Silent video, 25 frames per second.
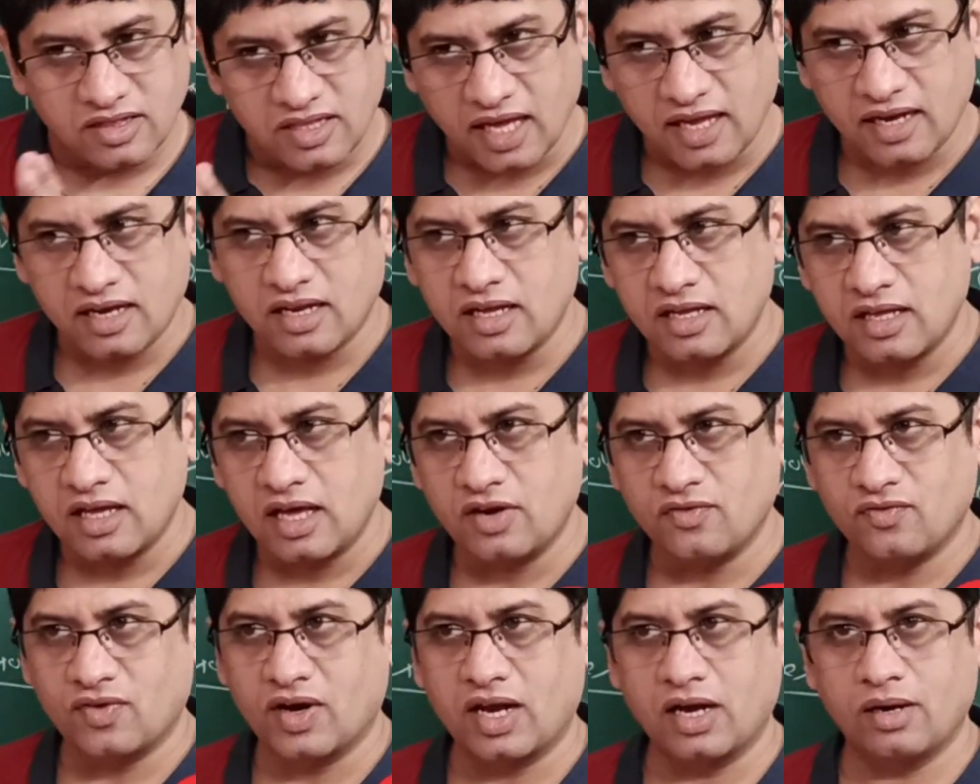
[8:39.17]
then
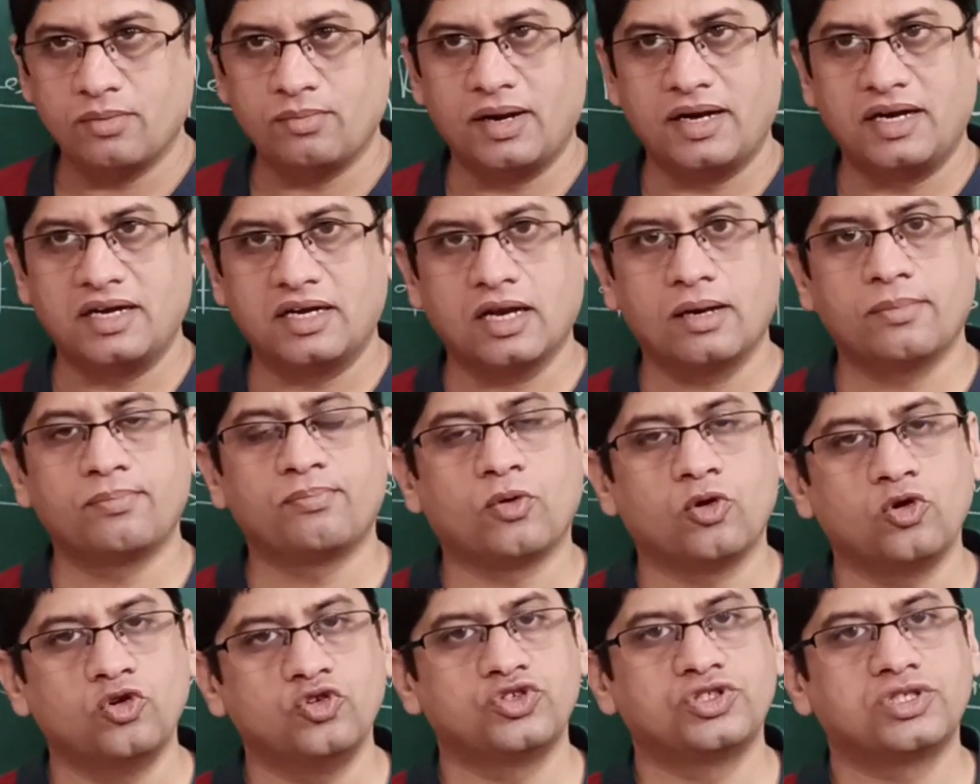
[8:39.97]
environmental
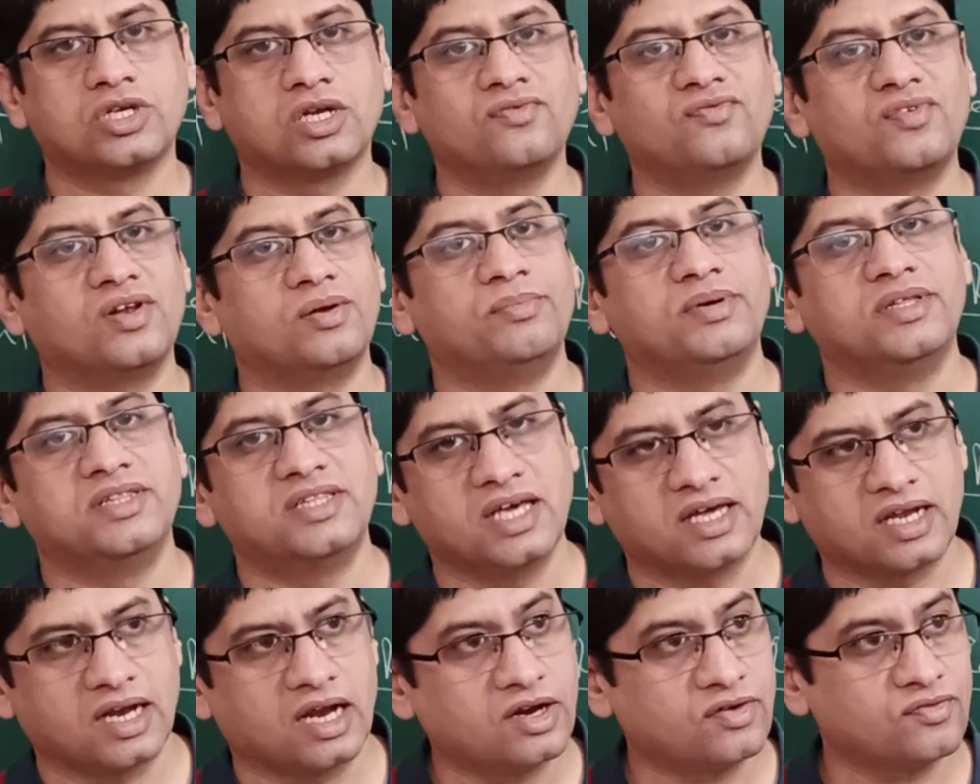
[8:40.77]
pollution will be
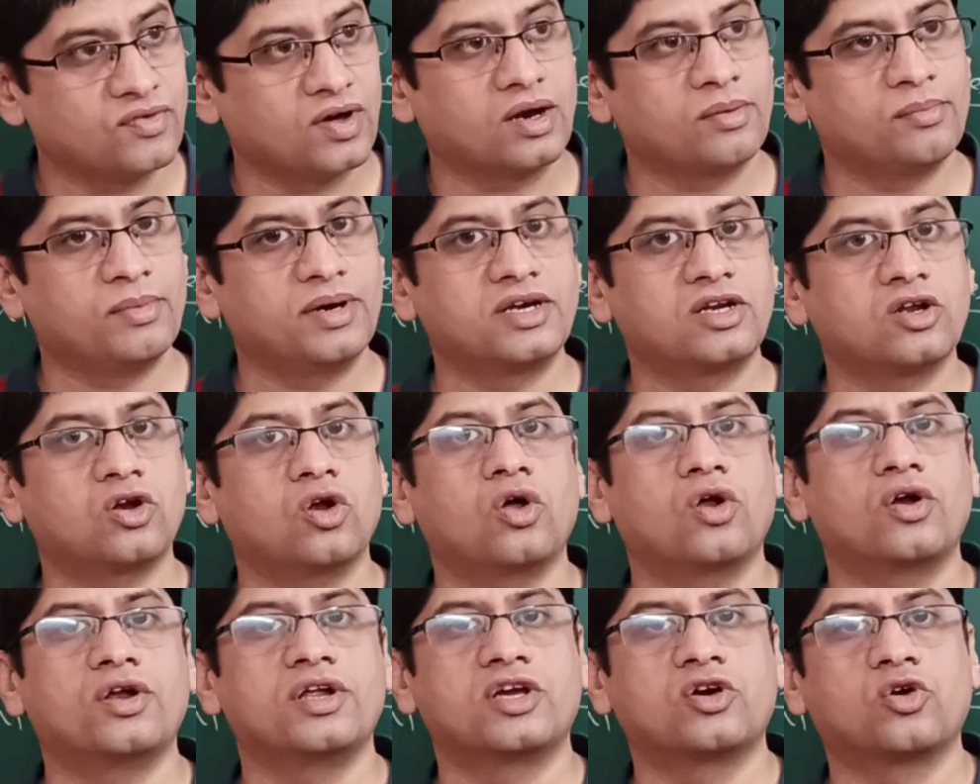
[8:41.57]
there,
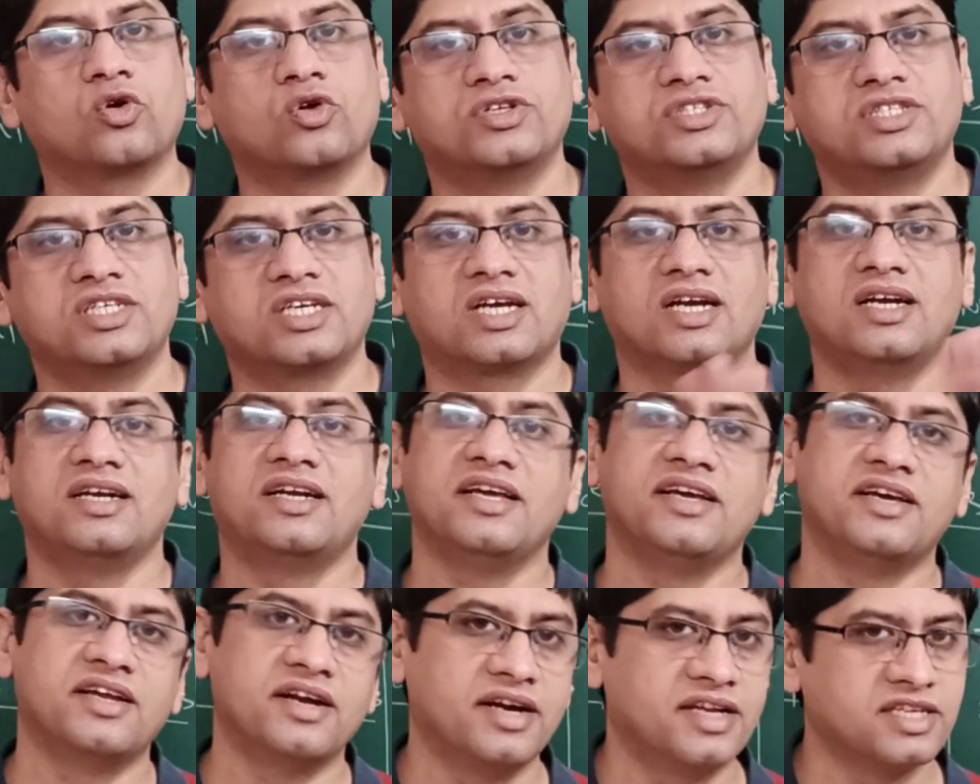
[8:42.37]
environmental or ecological
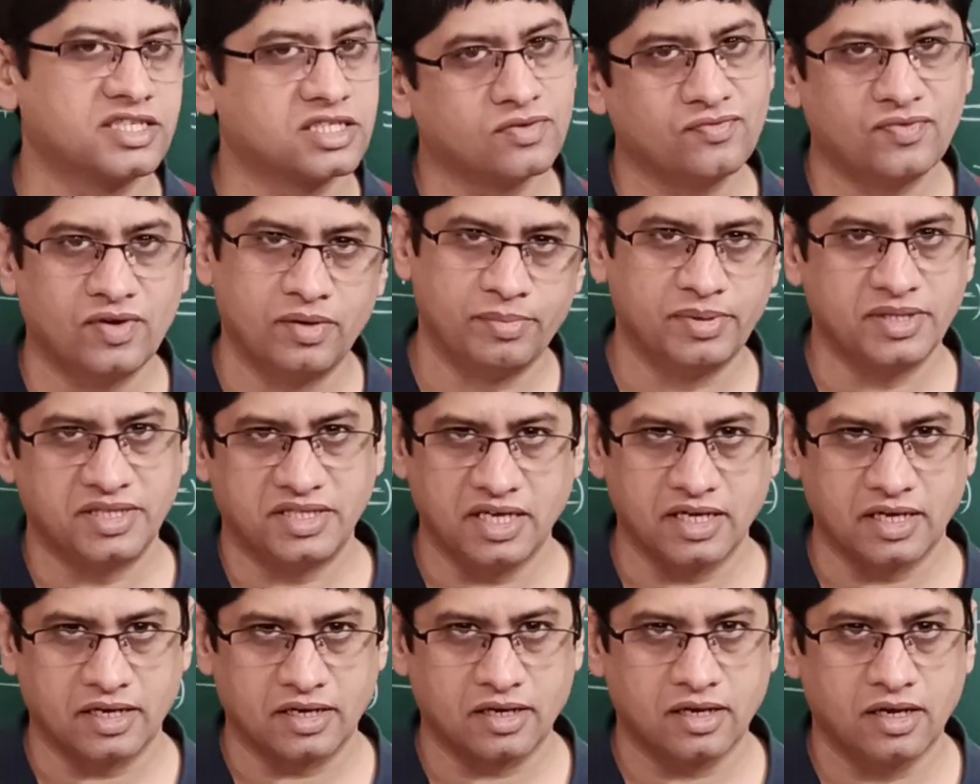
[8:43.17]
degradation will be
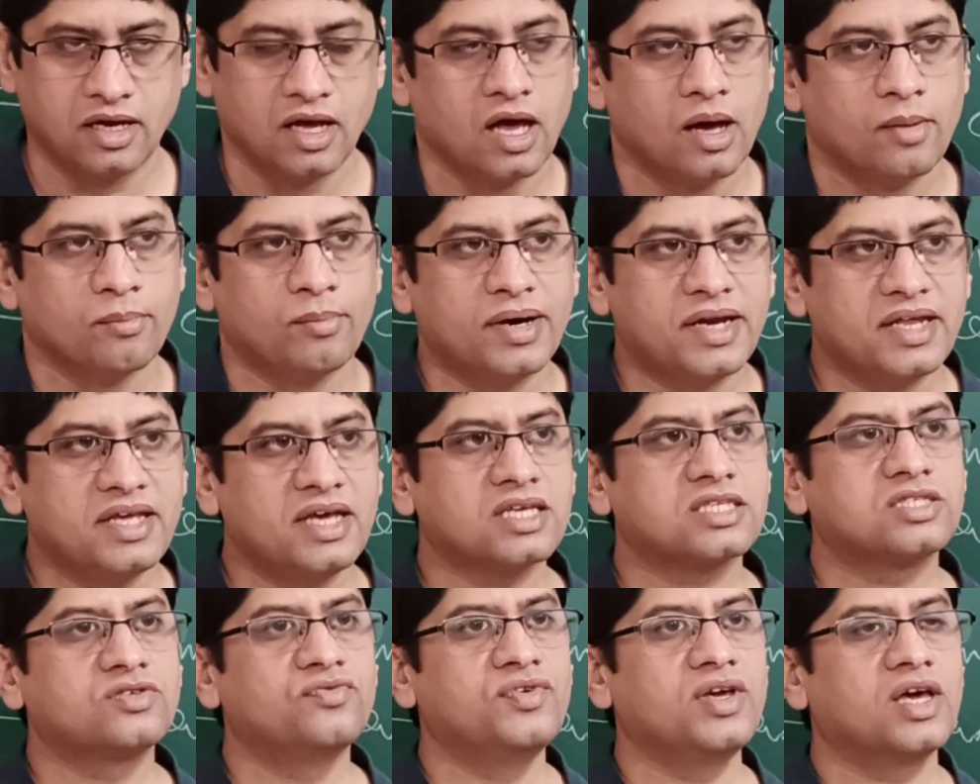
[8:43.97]
there. But
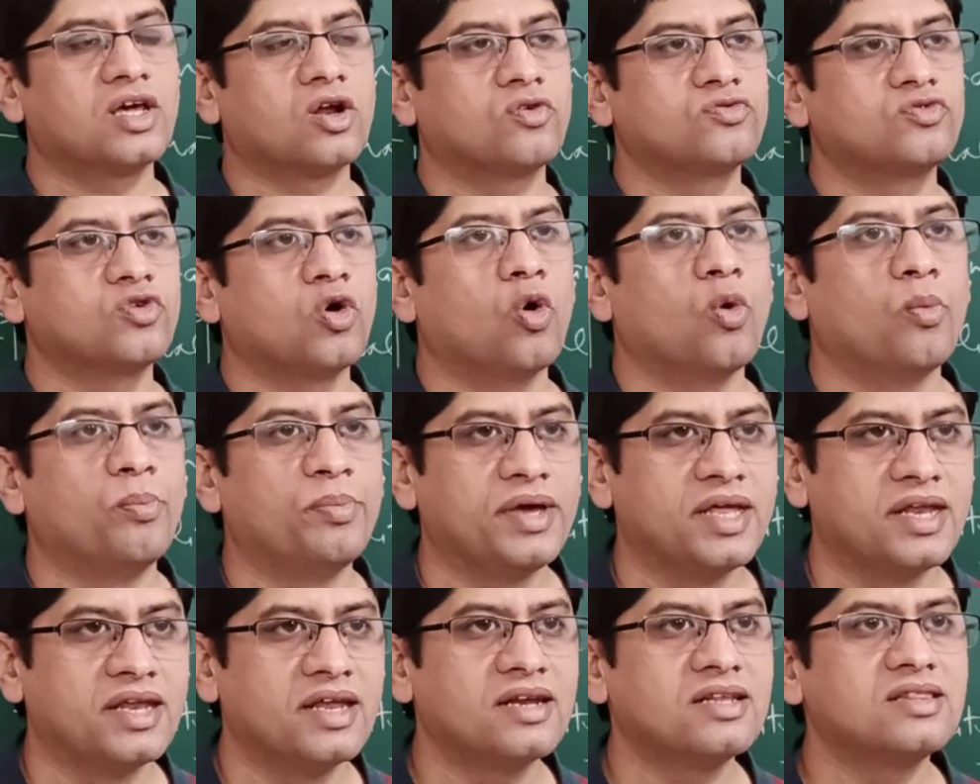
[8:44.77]
yes, we are of the
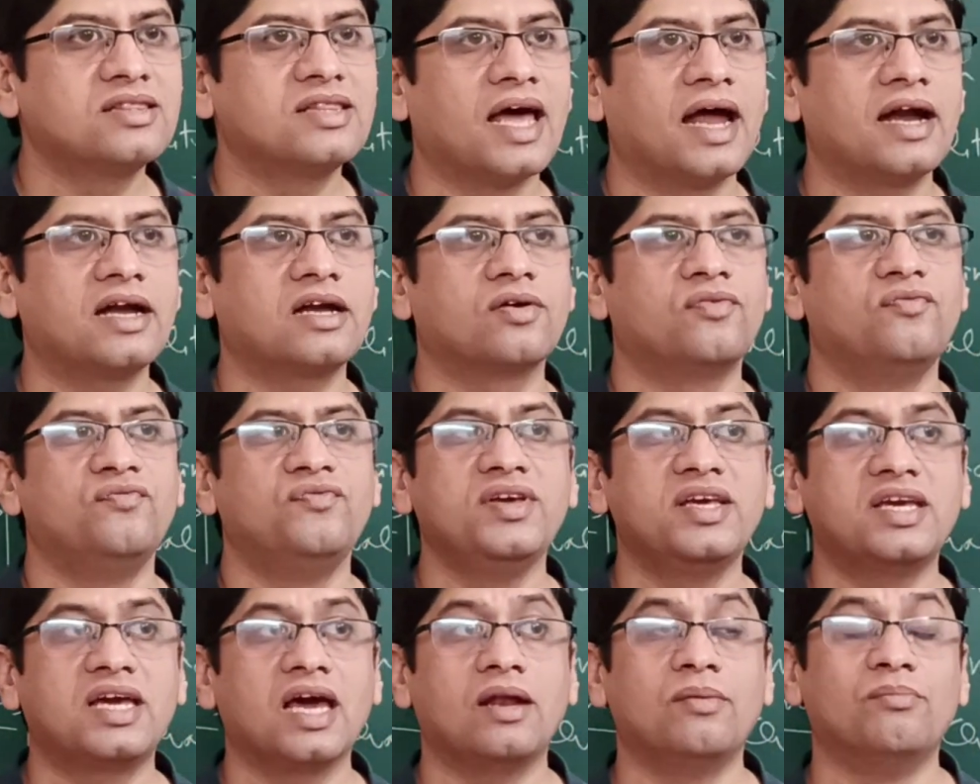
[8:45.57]
opinion that
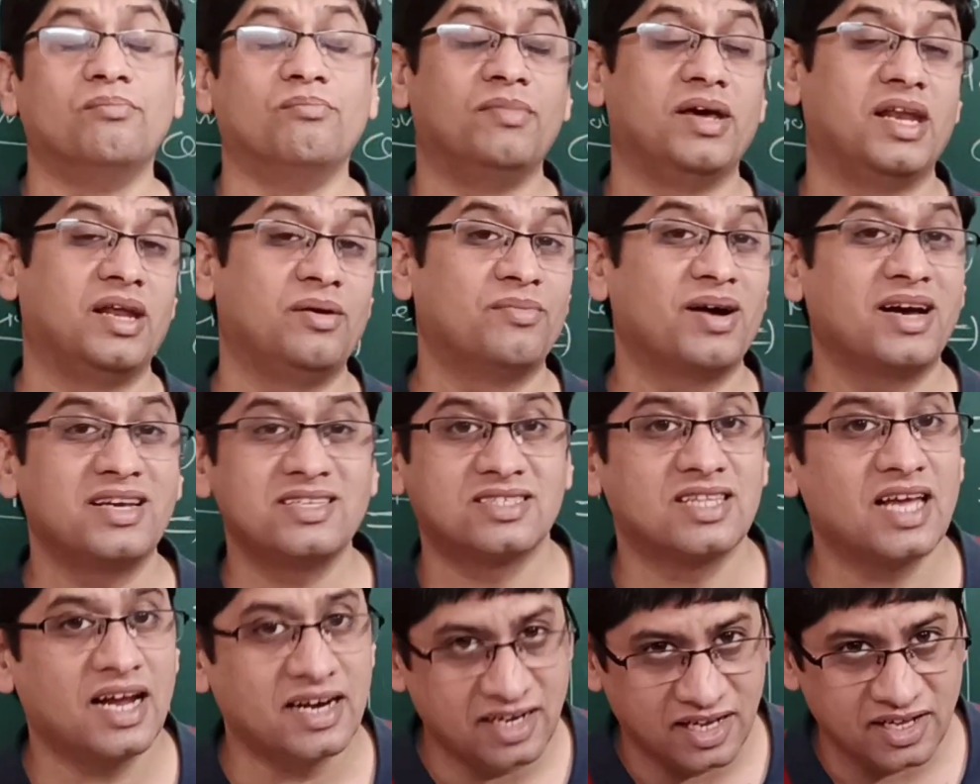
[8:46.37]
we can
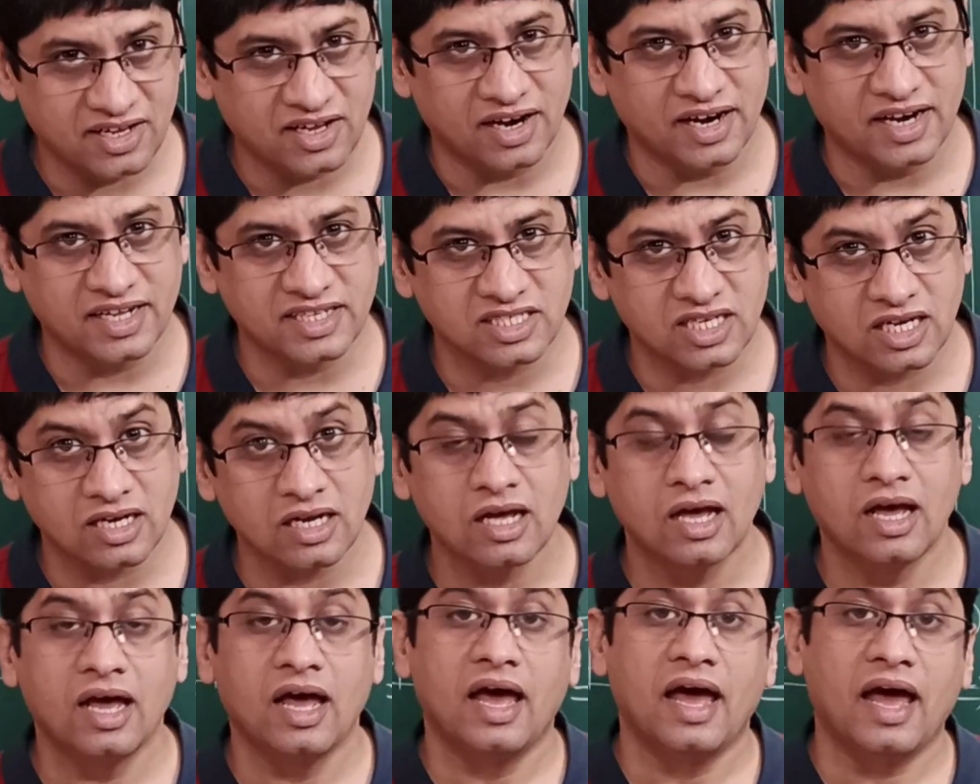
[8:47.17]
minimize that
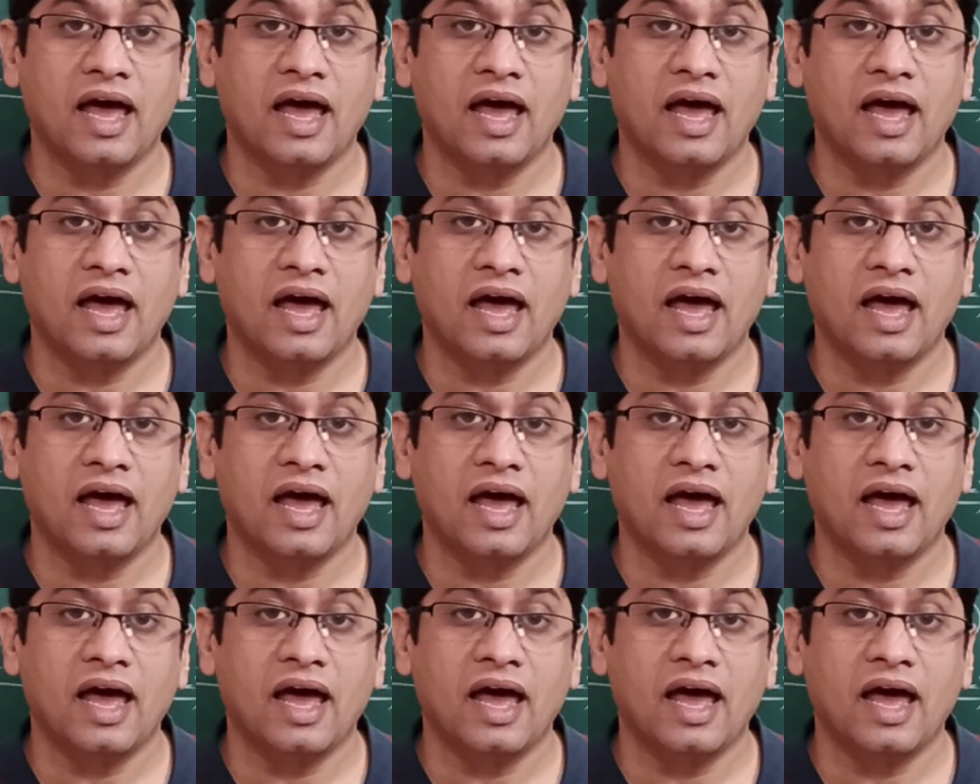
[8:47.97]
degradation,